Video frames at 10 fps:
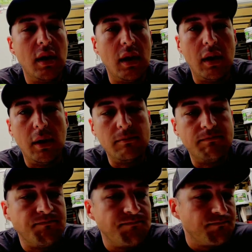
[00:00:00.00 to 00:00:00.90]

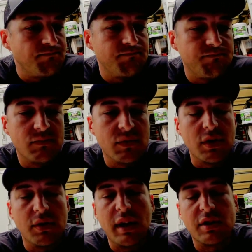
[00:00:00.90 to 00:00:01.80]

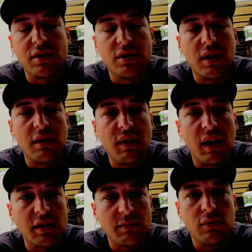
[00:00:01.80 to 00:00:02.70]
So that's just the
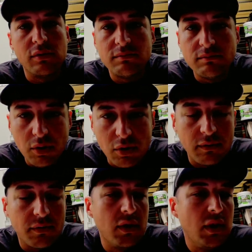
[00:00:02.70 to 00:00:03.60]
advisable
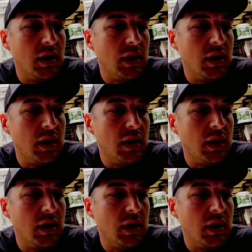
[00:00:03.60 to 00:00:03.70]
move.